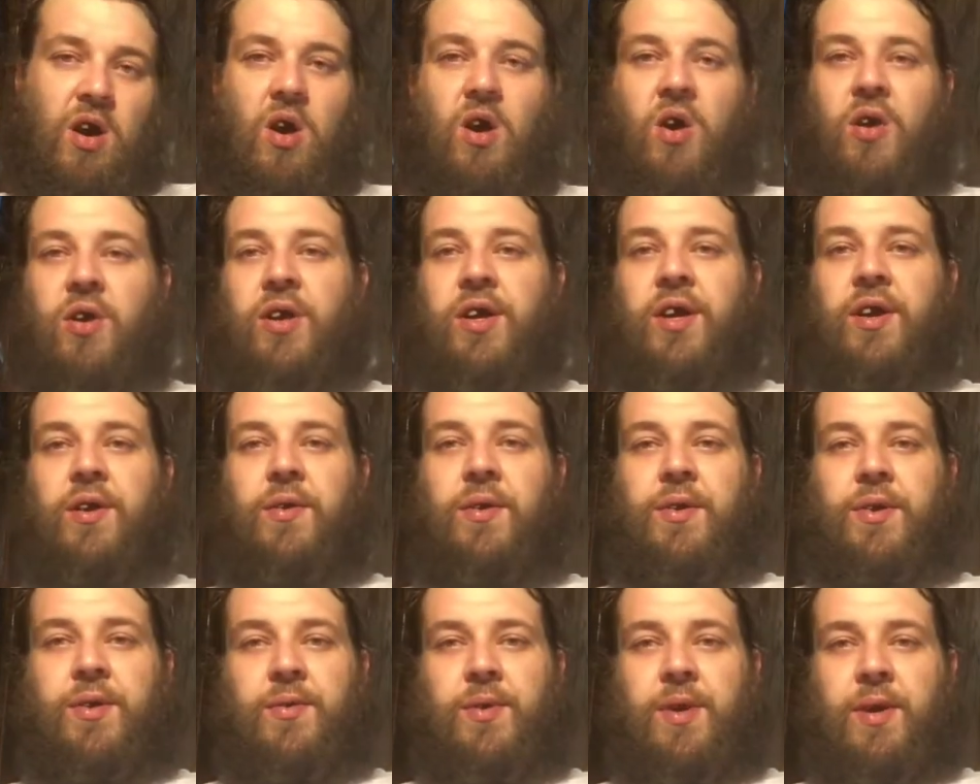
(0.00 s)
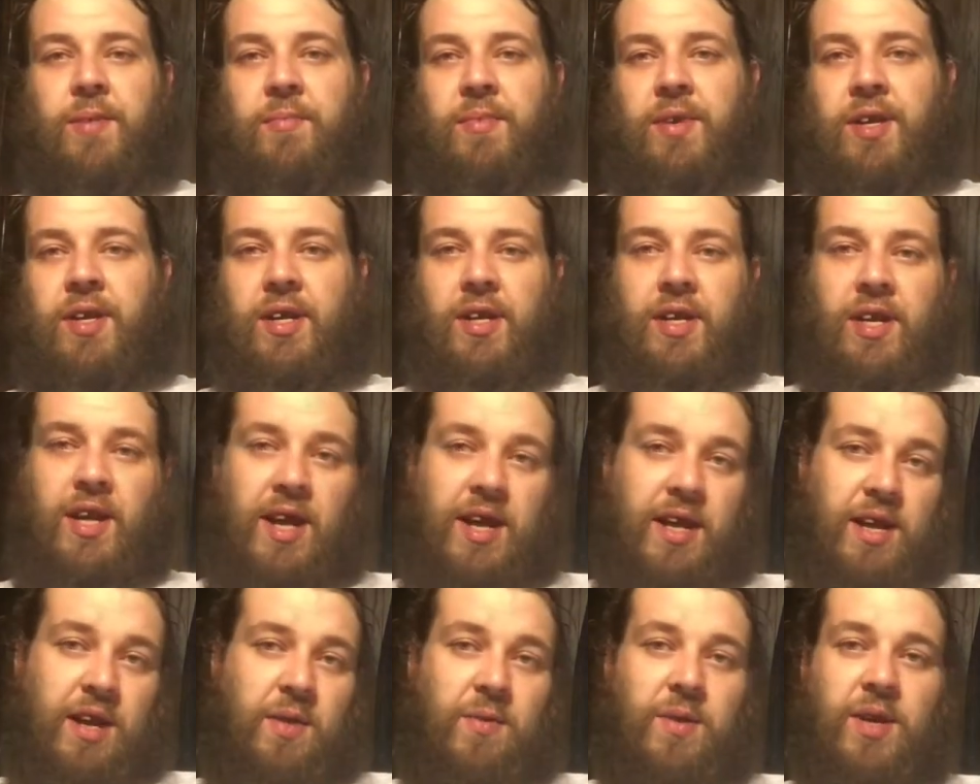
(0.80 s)
audio equipment, and
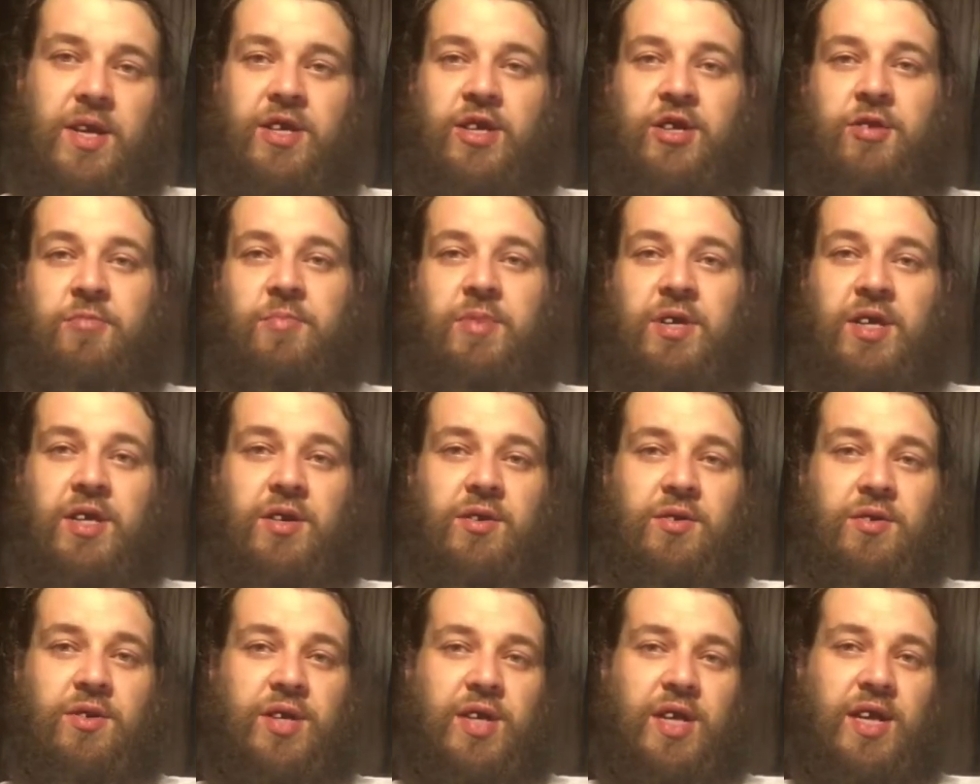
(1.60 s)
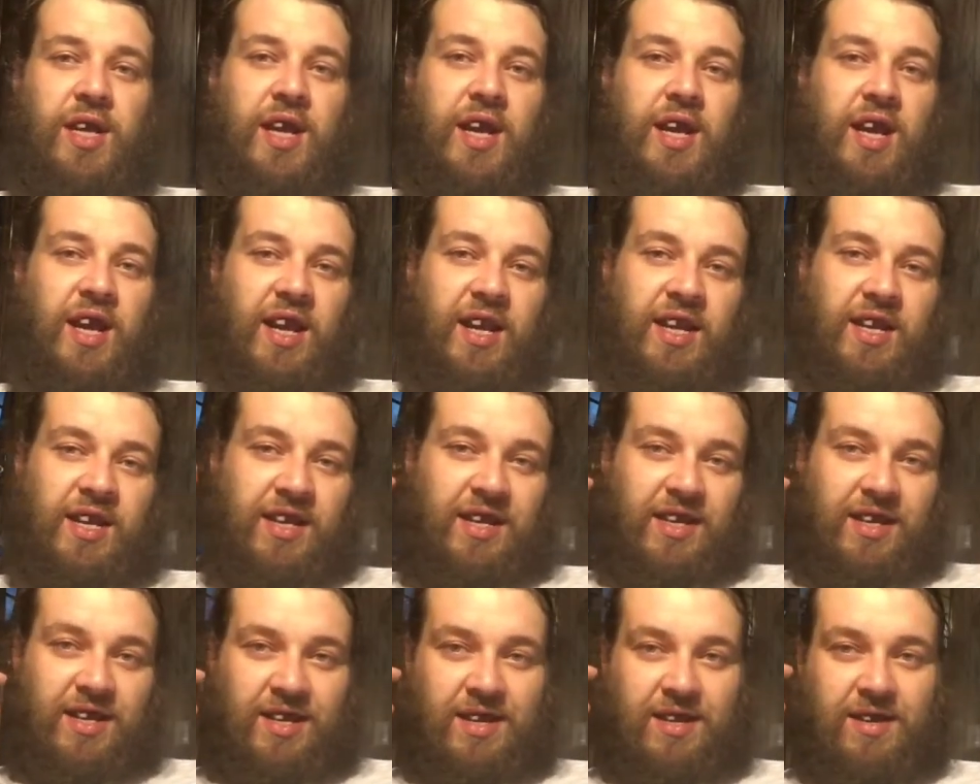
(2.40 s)
I know I should be using it.
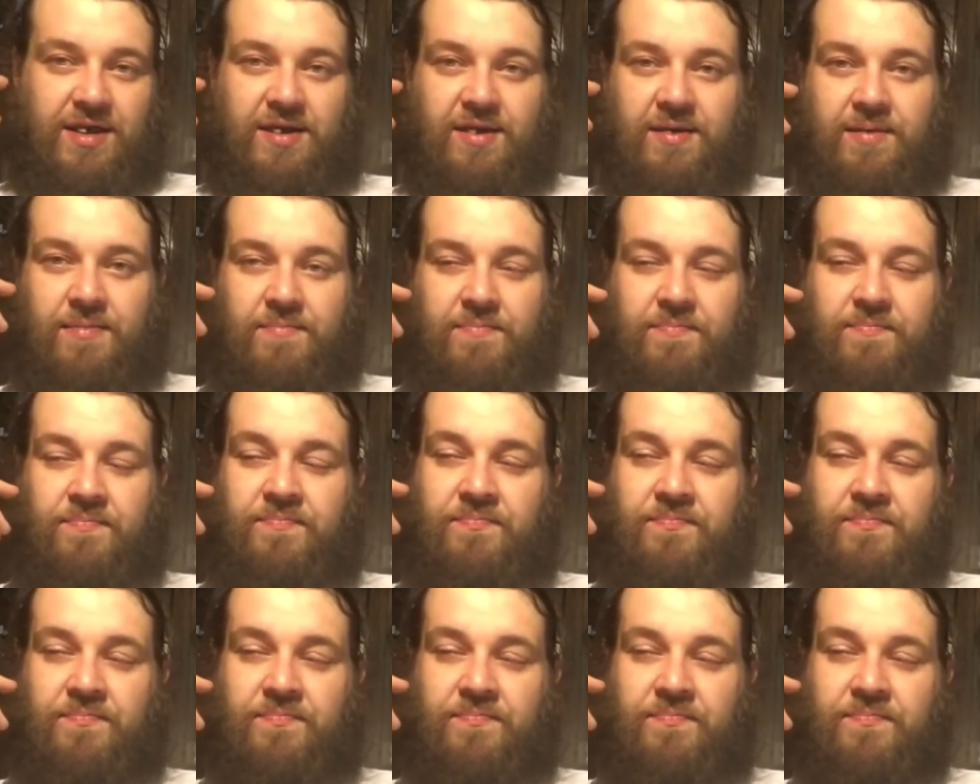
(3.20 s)
I